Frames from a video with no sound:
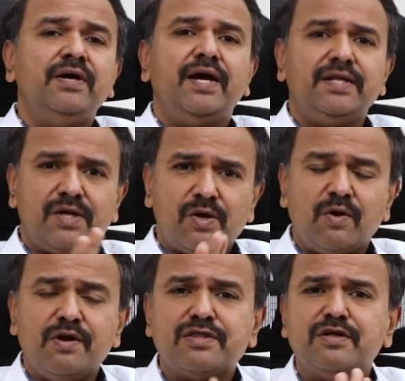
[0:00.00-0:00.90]
And there are
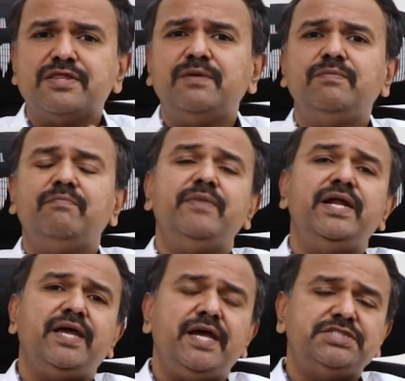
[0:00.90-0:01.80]
also some
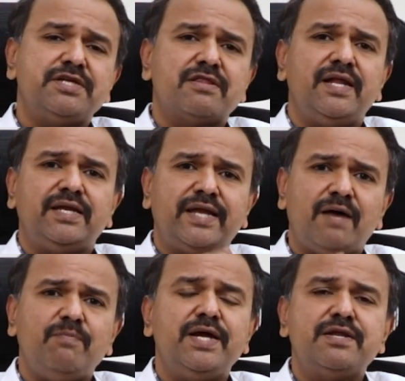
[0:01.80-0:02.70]
medications like
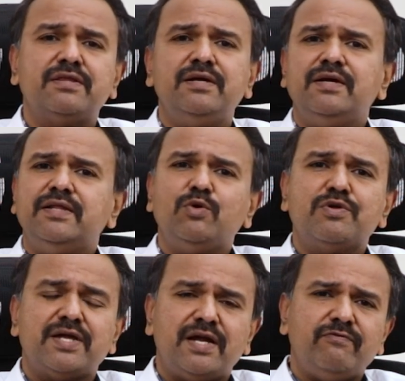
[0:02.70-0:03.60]
tablets,
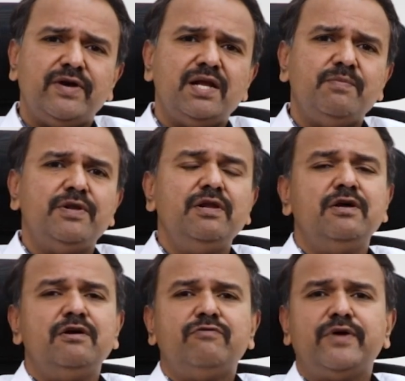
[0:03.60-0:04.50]
those are available.
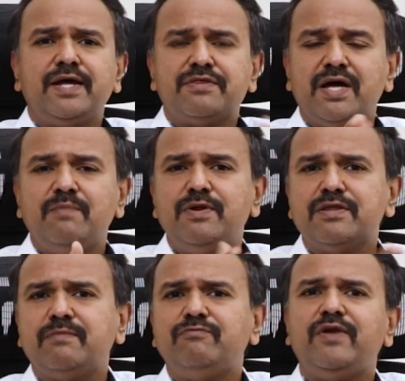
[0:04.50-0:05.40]
For example,
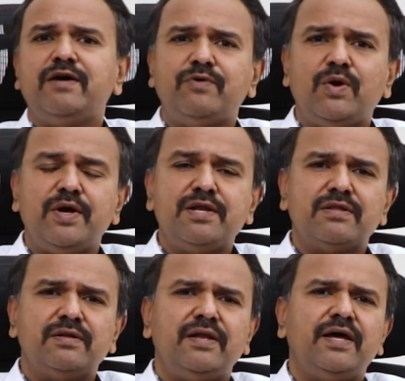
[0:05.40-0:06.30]
some flavonoids
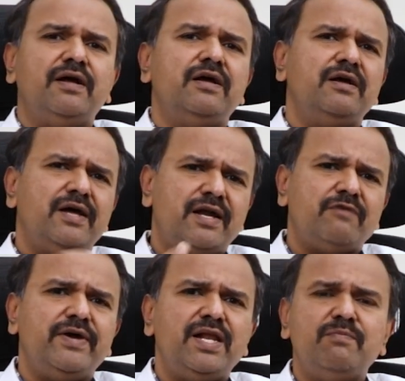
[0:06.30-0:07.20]
are
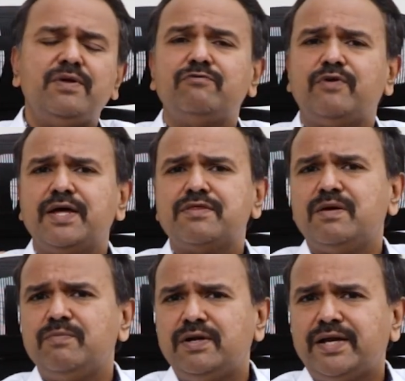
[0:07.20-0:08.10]
available. For
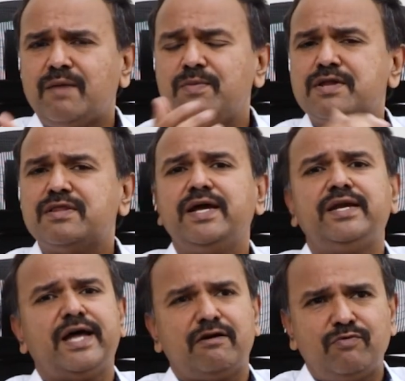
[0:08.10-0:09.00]
example, tablets
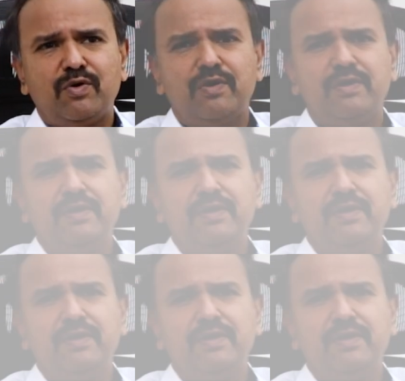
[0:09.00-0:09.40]
like Daflon